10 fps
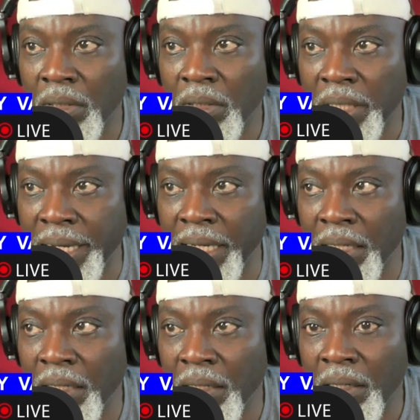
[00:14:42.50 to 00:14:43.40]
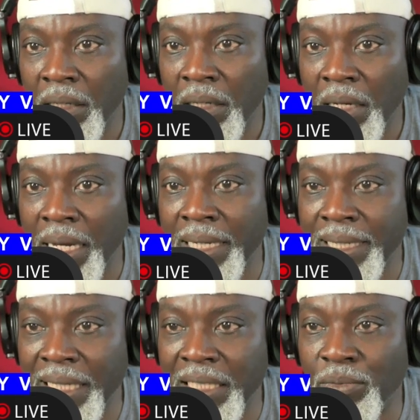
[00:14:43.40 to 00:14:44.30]
Yeah? And
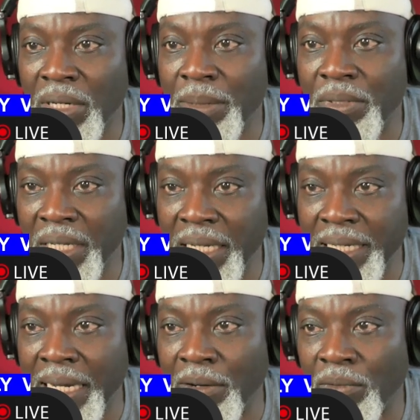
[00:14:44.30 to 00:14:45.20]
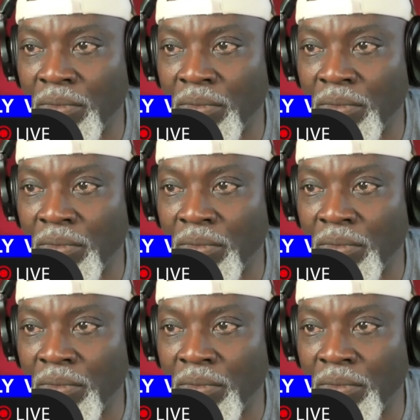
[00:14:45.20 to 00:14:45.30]
that is what I'm saying now.